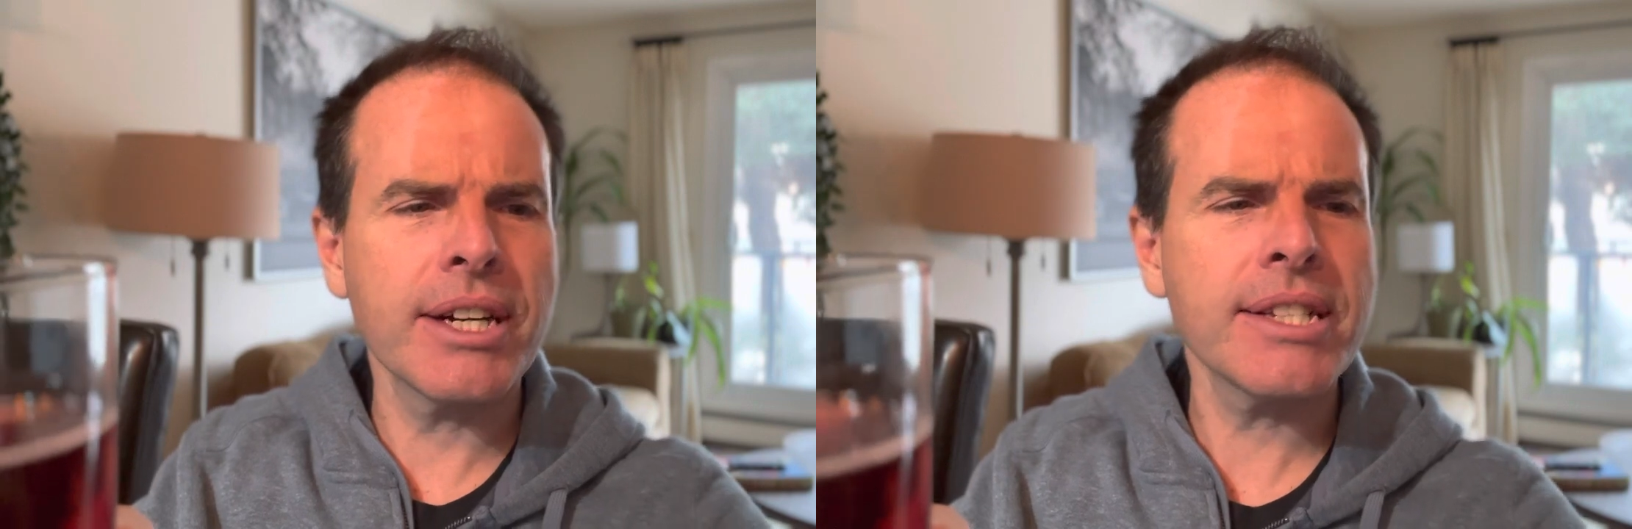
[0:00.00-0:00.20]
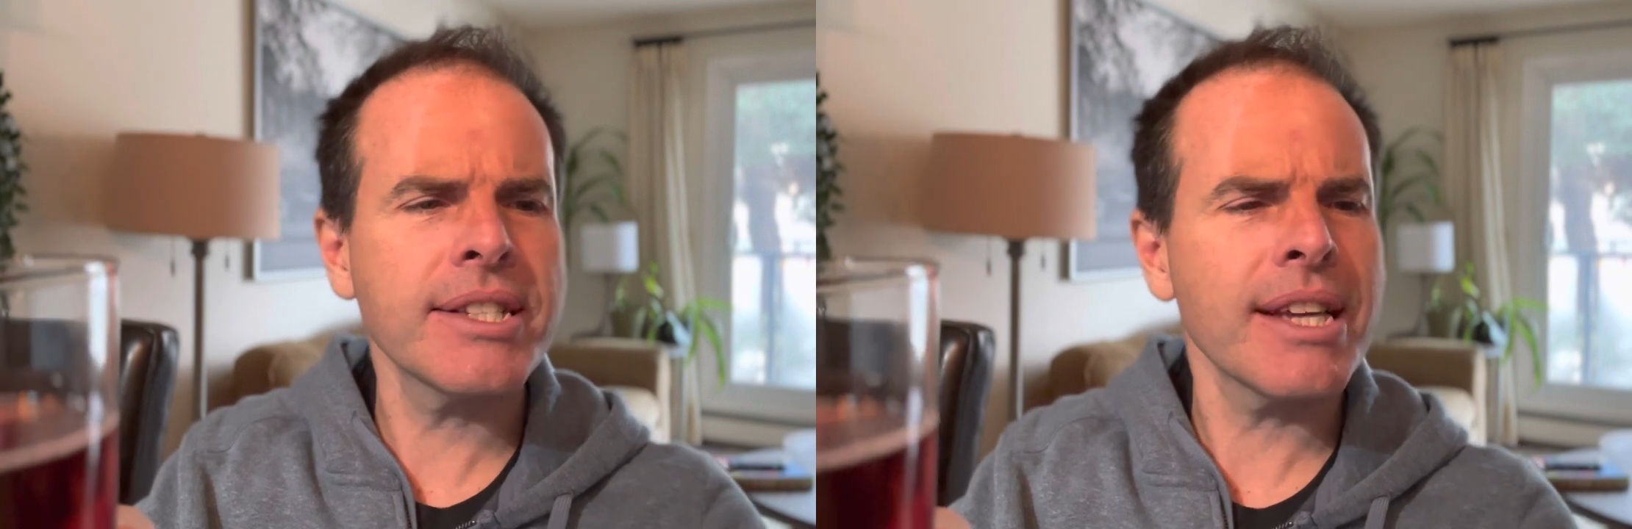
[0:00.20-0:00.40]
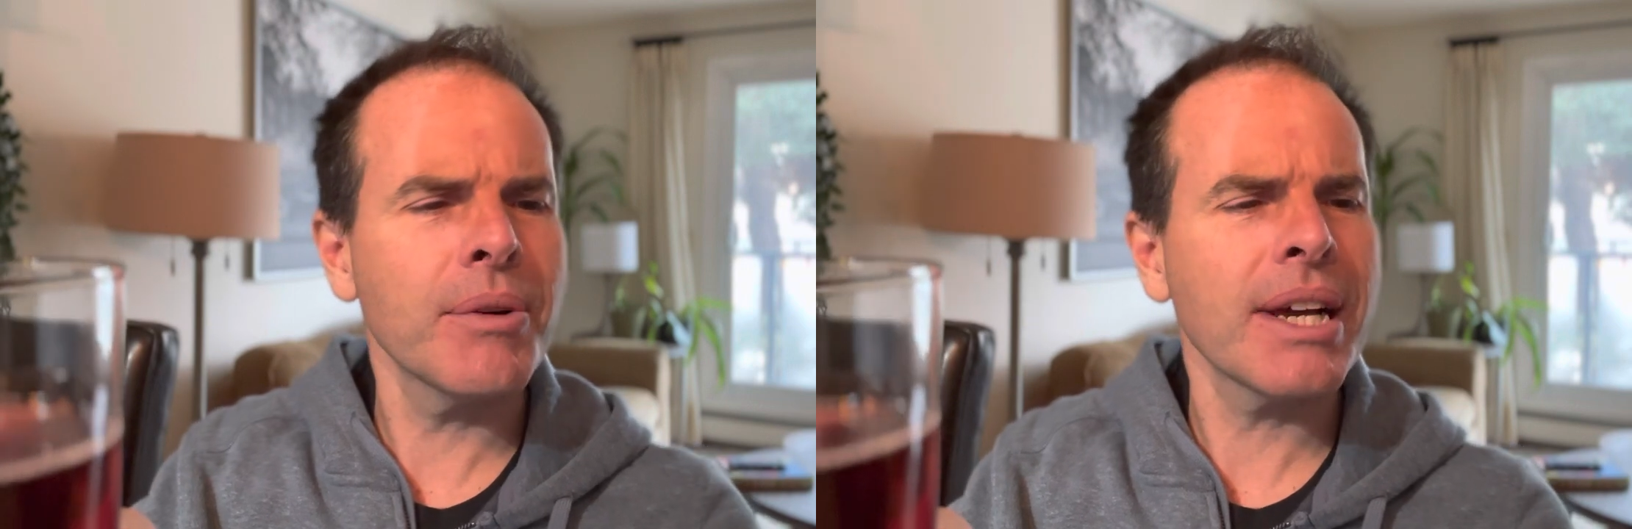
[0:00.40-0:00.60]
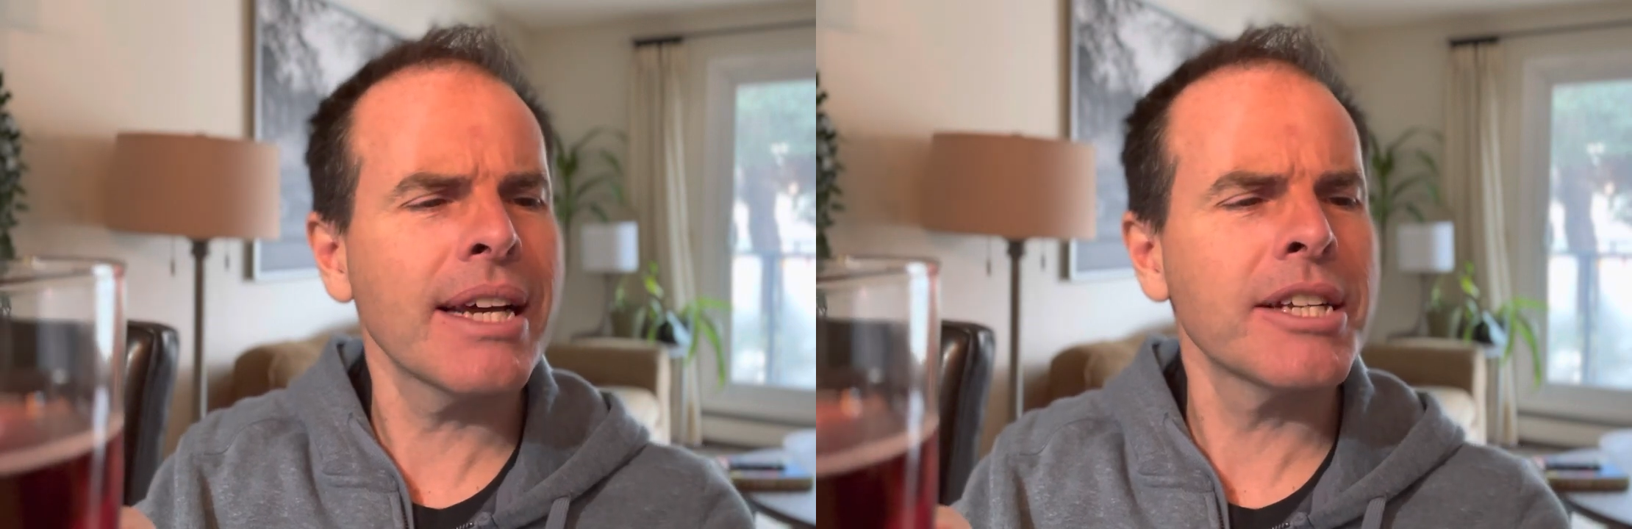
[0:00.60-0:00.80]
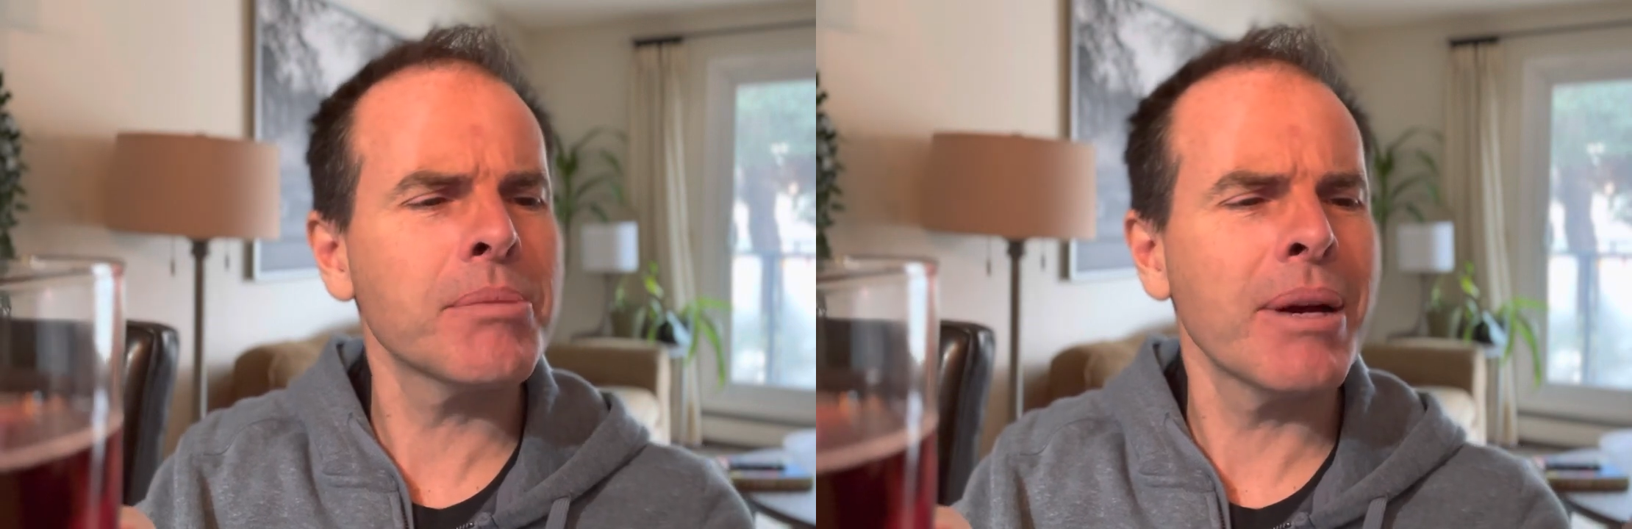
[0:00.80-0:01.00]
It doesn't say what
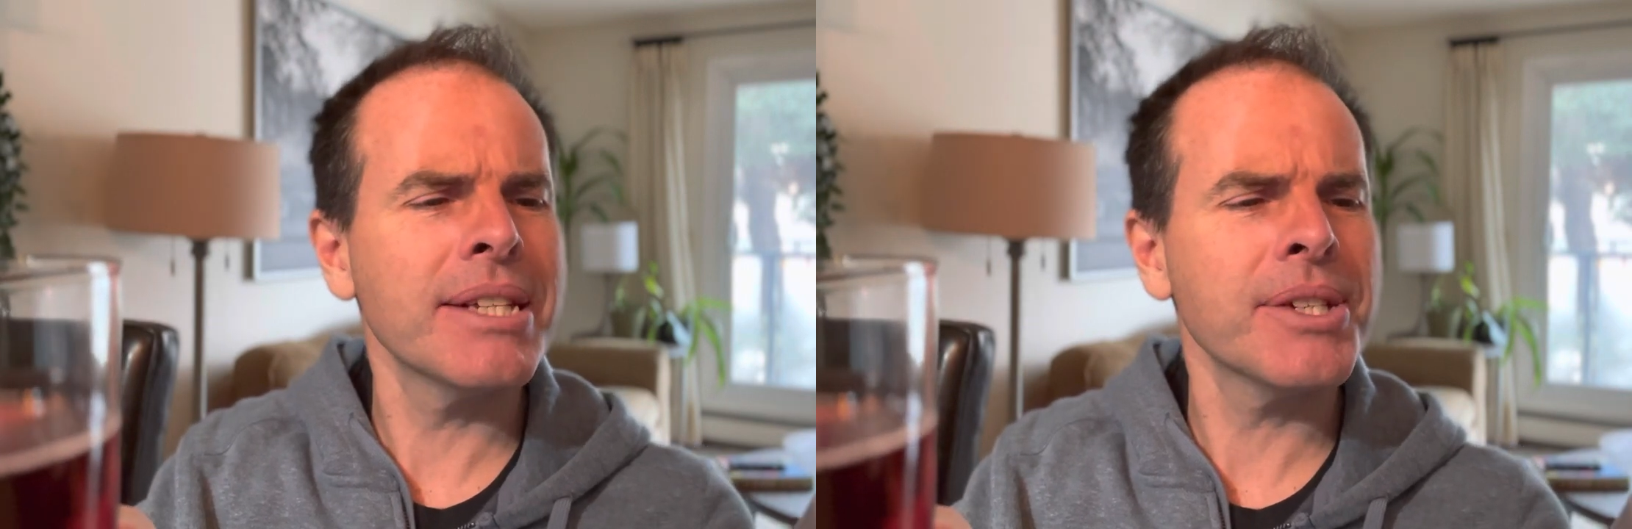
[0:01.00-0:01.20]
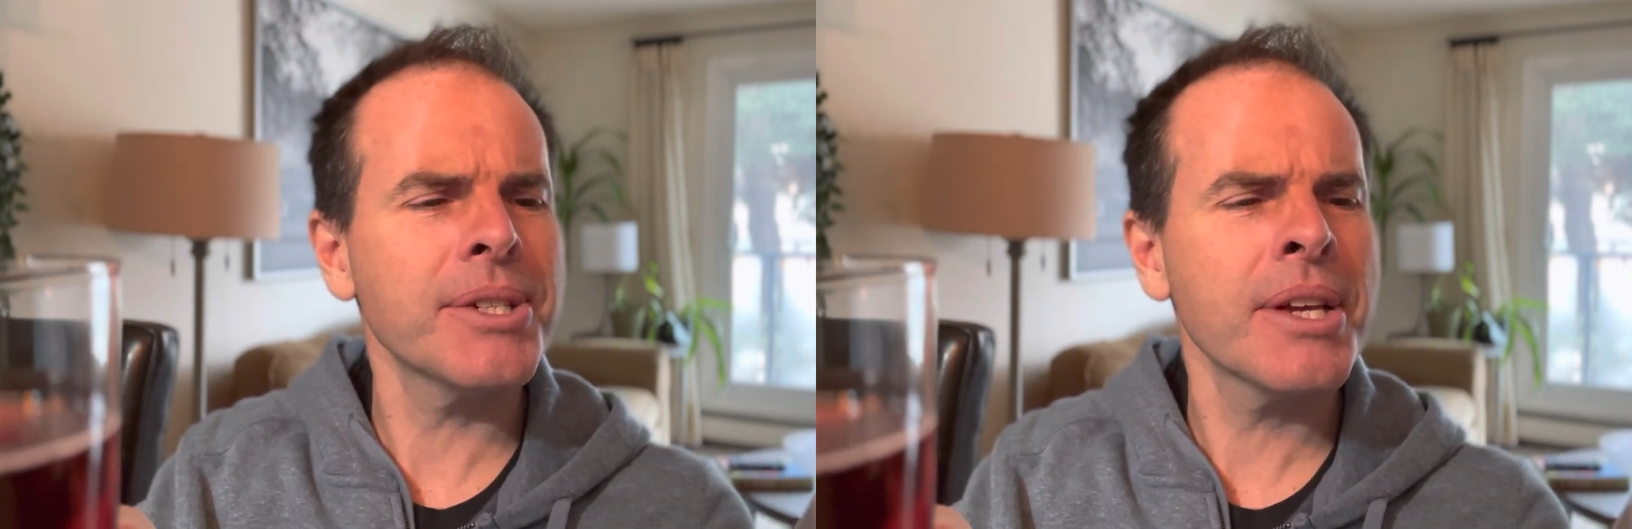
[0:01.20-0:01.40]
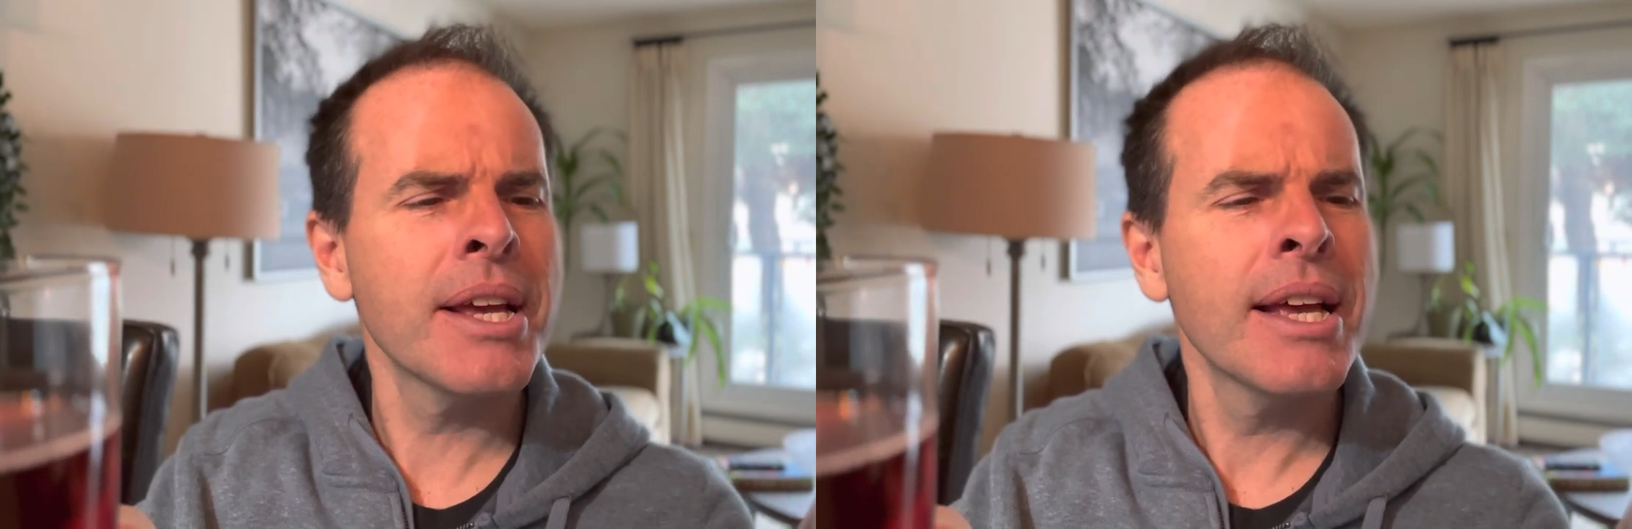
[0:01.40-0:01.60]
kind of spices.